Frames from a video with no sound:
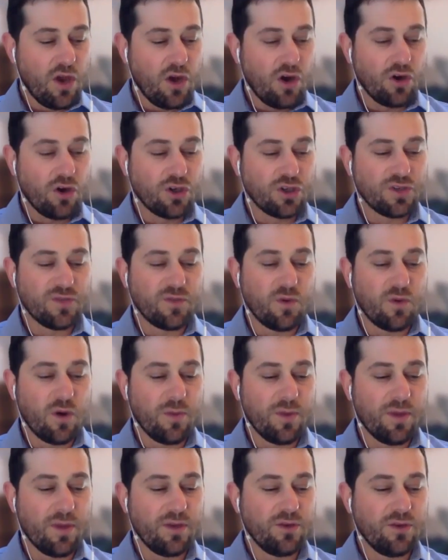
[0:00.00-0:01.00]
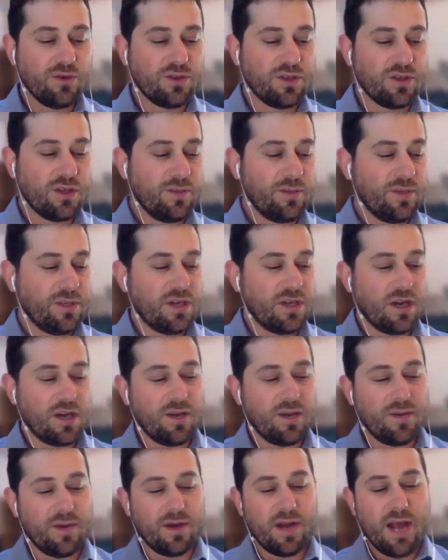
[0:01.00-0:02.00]
Hirsch Foreman, who's going to be talking
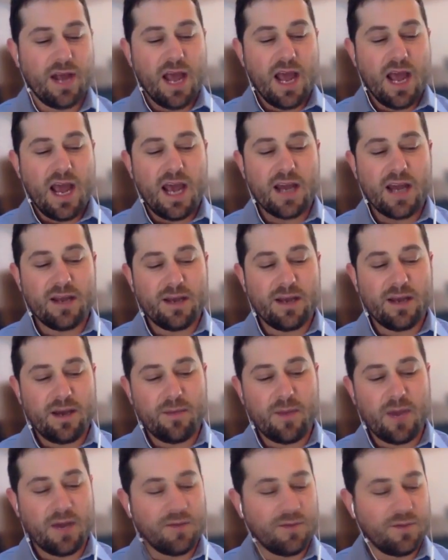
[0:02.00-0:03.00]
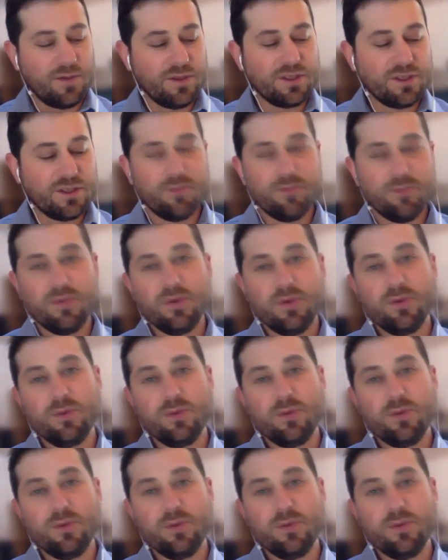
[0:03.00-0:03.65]
about how mindfulness can